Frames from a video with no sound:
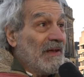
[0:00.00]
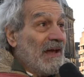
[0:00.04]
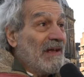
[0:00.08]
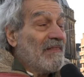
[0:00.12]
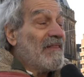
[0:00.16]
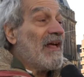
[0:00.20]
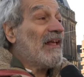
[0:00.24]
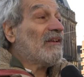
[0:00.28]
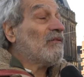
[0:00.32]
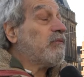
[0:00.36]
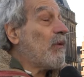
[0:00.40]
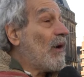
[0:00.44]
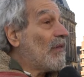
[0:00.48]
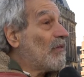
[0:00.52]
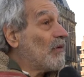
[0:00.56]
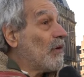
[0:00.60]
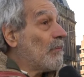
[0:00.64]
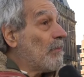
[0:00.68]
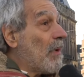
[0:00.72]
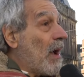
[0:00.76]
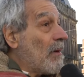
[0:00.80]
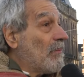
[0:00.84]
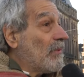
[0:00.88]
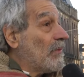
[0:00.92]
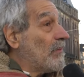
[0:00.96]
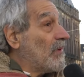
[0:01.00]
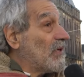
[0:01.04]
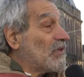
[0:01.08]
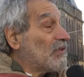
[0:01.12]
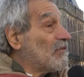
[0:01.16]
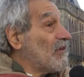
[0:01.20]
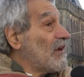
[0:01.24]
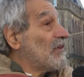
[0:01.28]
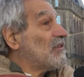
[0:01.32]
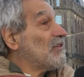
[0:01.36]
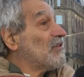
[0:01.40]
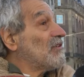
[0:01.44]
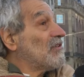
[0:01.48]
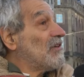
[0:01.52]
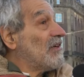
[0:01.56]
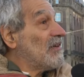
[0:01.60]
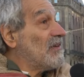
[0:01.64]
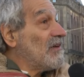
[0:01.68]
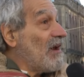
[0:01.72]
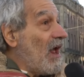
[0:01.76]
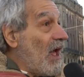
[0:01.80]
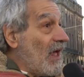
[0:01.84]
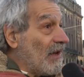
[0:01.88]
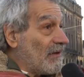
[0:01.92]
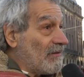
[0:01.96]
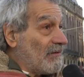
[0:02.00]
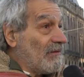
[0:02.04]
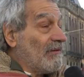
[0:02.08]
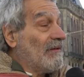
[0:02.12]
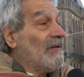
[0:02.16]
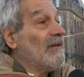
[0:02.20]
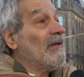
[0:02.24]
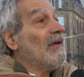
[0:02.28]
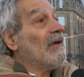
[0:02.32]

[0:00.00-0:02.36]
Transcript: And that's why the Obama administration did not